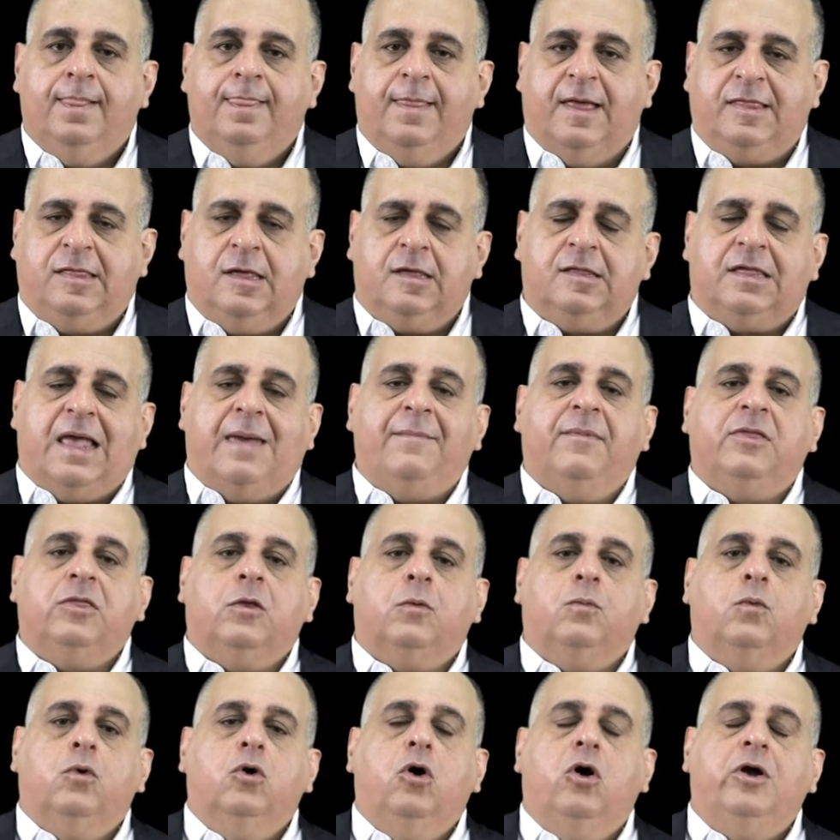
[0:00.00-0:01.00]
Let's examine
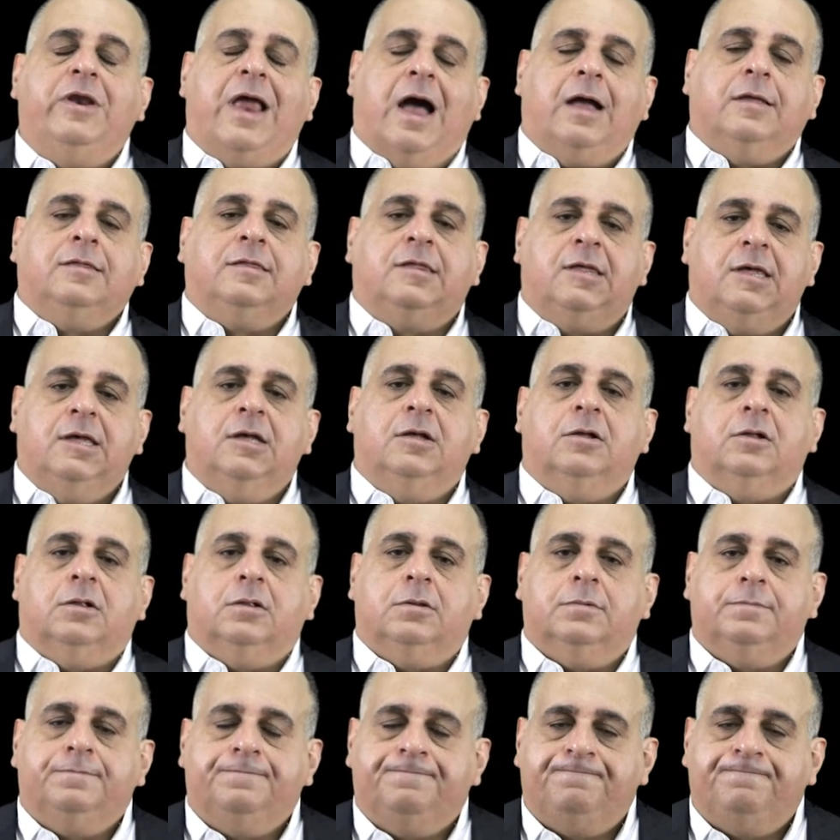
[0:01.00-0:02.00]
the word "until."